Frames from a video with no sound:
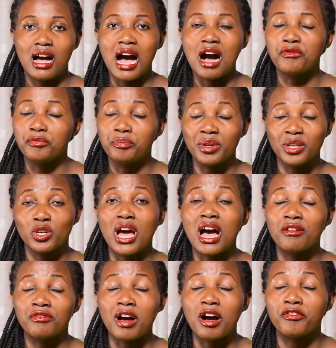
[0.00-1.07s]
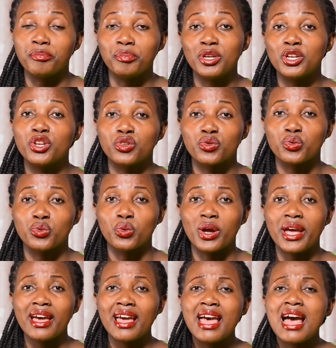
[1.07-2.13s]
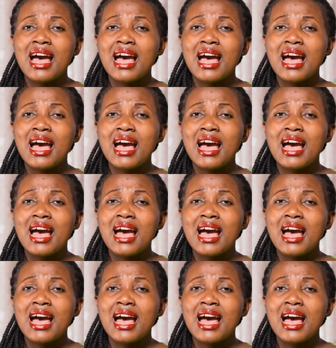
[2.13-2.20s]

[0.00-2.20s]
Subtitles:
I've been through.